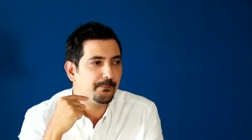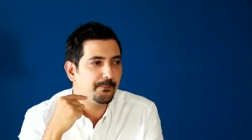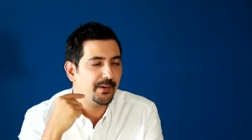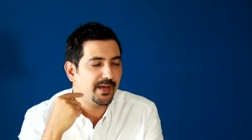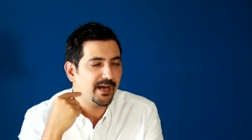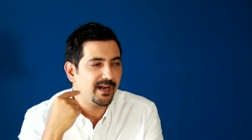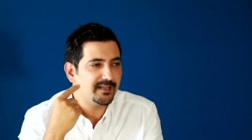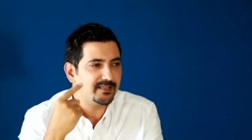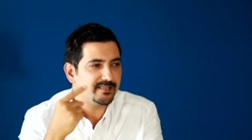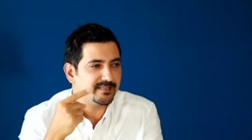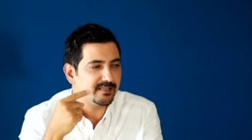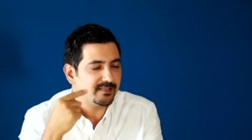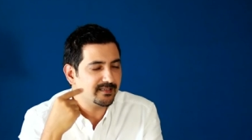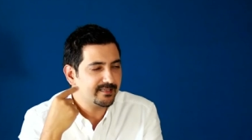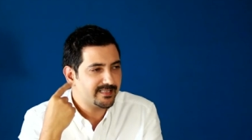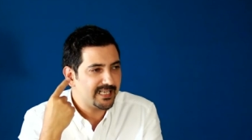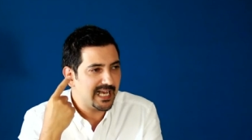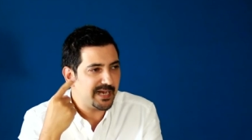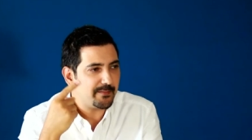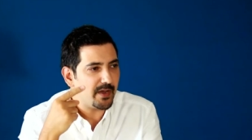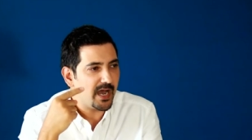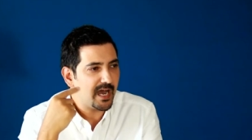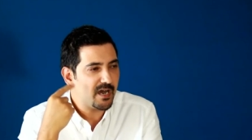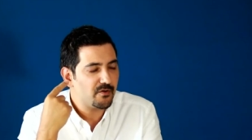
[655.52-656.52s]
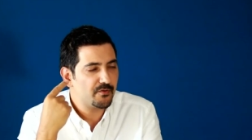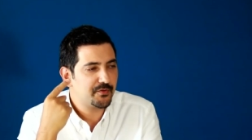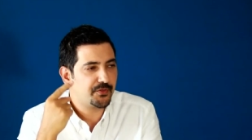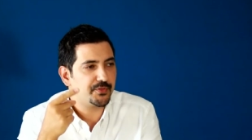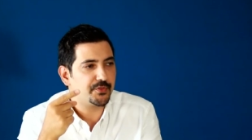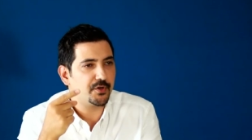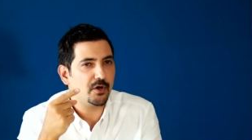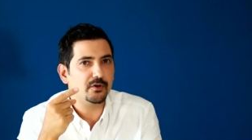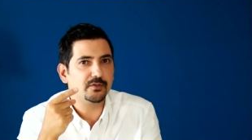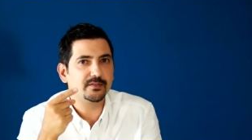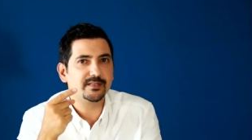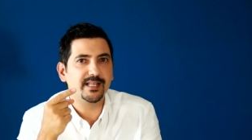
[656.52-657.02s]
But I still somehow
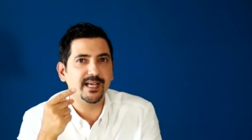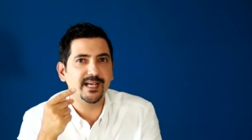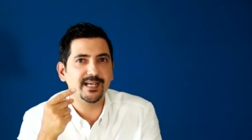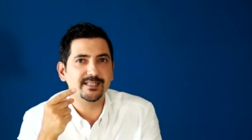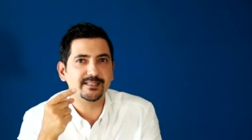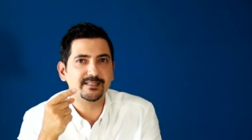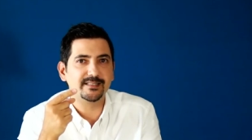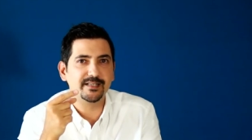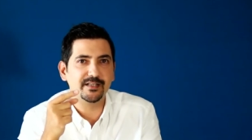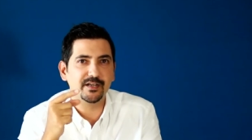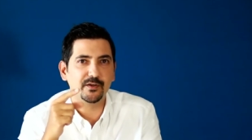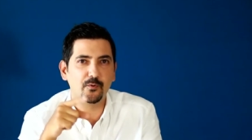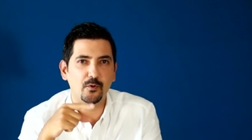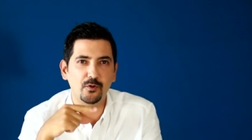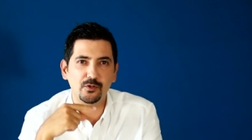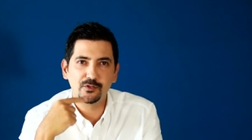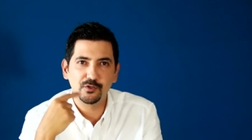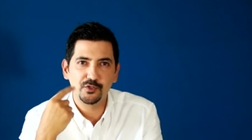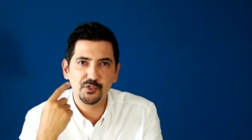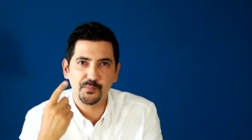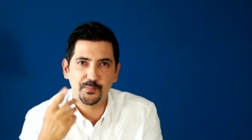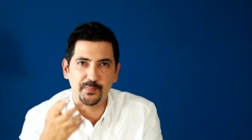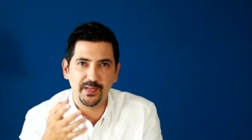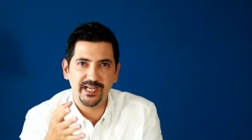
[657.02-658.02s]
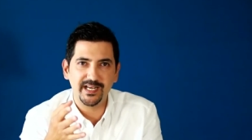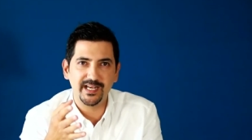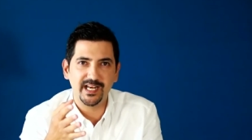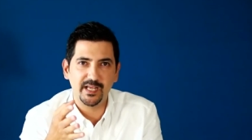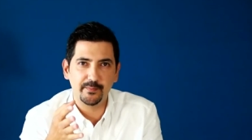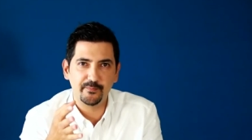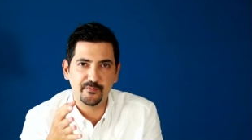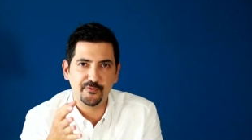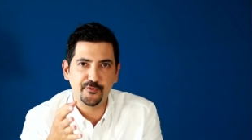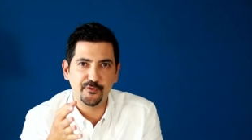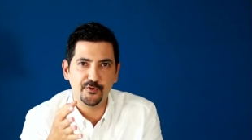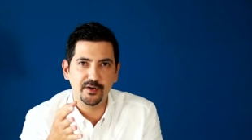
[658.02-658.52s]
thought that, you know, all those big
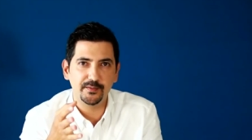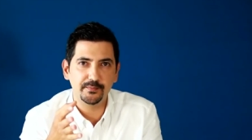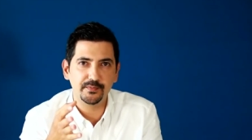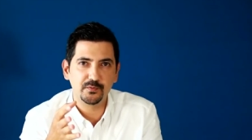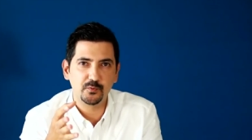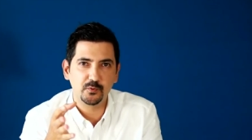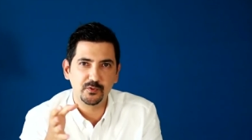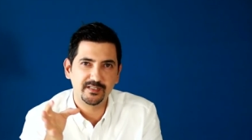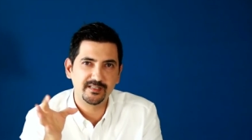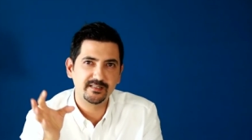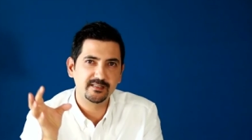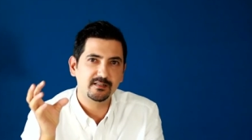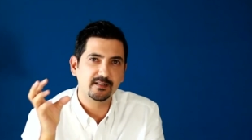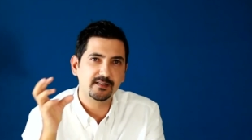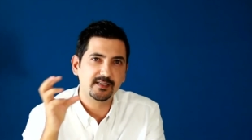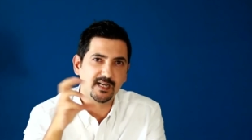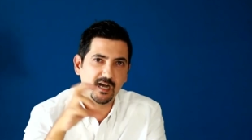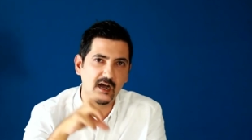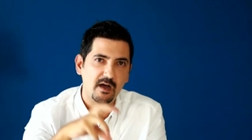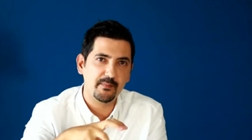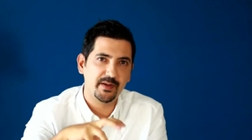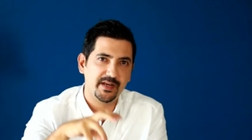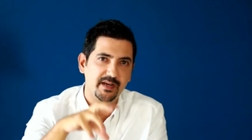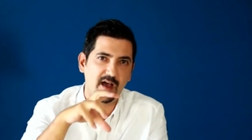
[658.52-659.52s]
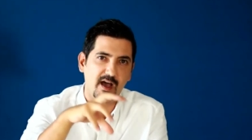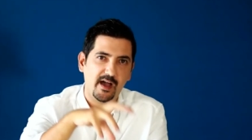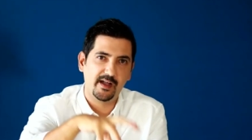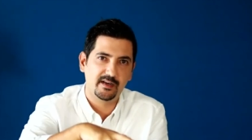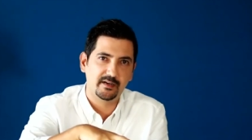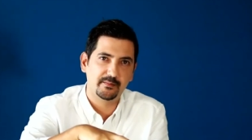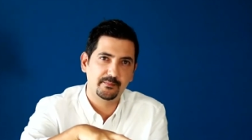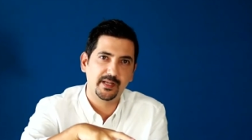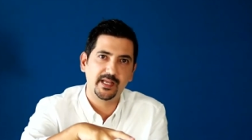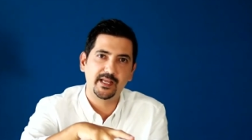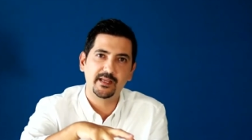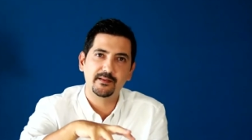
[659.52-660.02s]
name firms would still come and
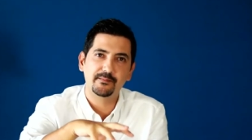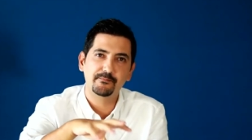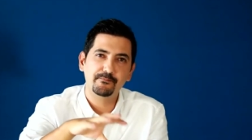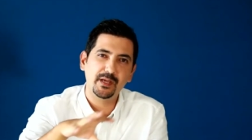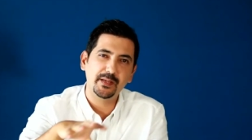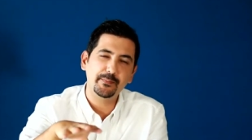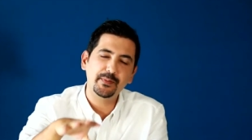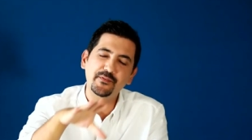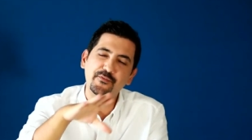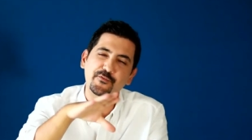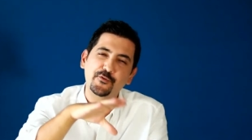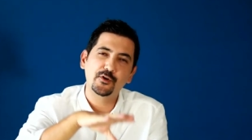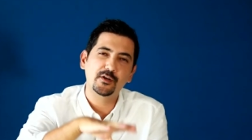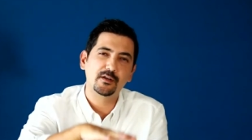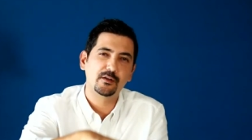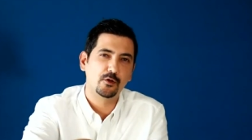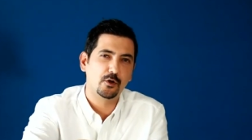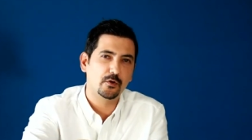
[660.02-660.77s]
hire me. Maybe for a